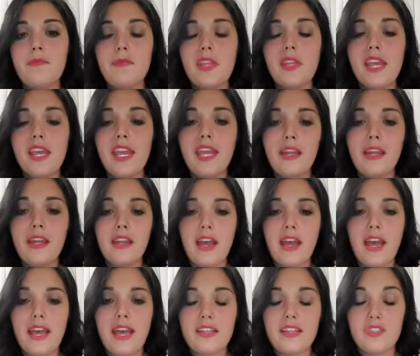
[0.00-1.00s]
and
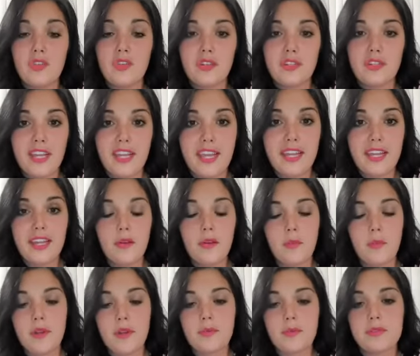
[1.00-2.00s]
I started taking it
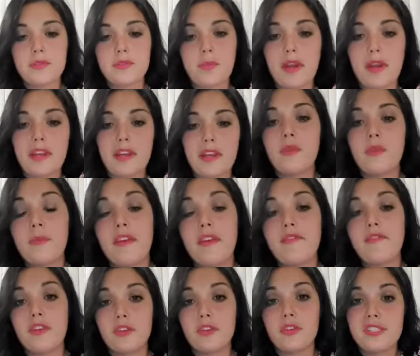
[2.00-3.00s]
when I was pregnant with my
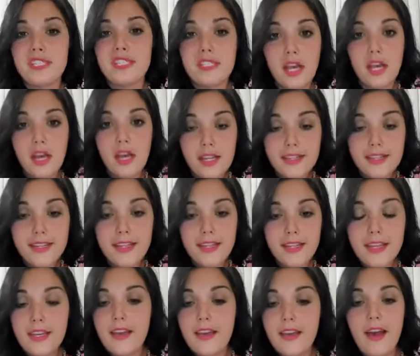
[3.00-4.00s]
first son,
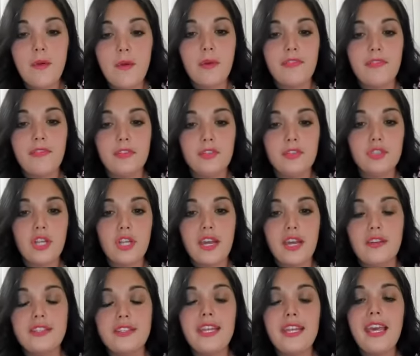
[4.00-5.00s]
my first child,
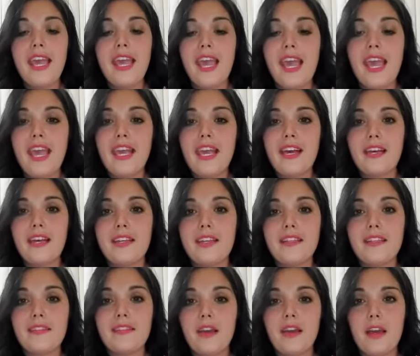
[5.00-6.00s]

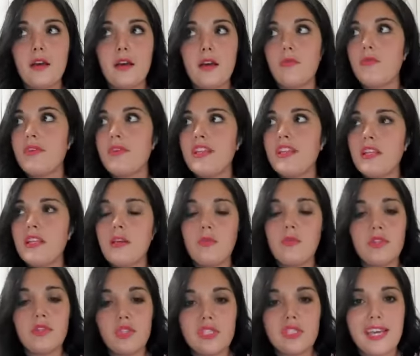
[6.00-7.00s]
and really we
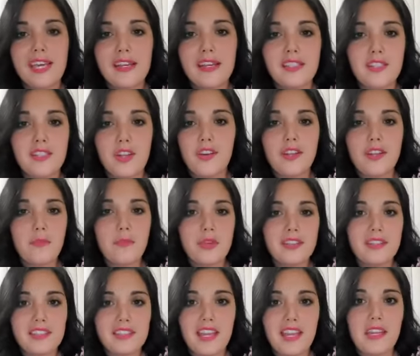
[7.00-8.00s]
just got started because
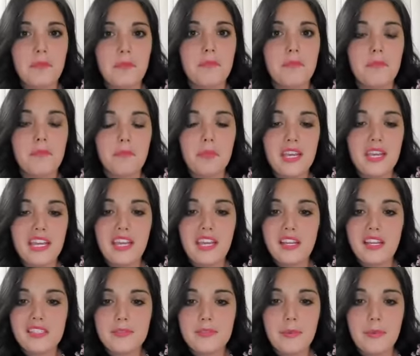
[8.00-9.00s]
I had a picky
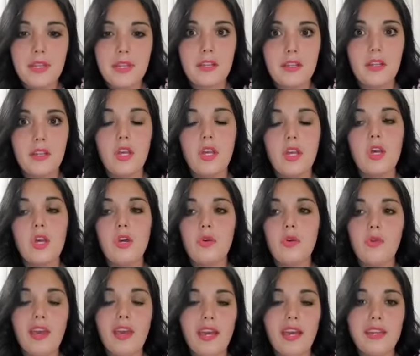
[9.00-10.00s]
husband who
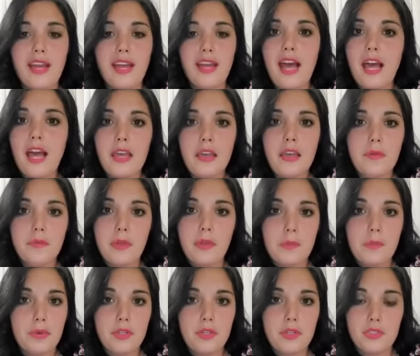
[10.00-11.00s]
had high blood
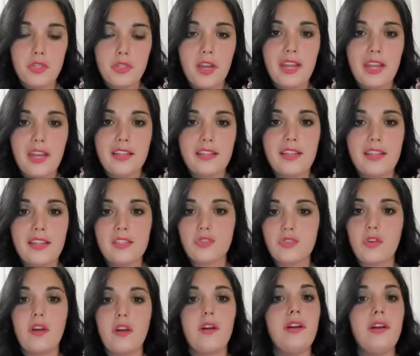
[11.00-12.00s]
pressure, high
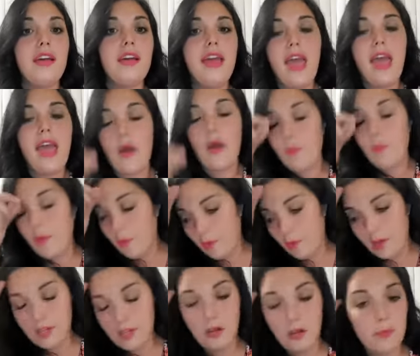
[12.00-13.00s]
cholesterol, and we were
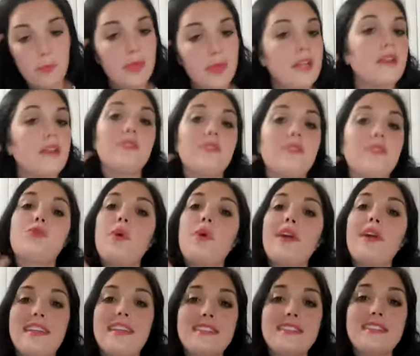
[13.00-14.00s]
in our mid-20s,
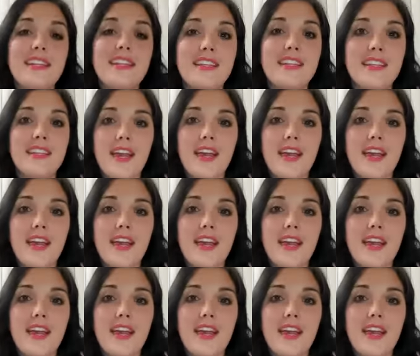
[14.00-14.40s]
and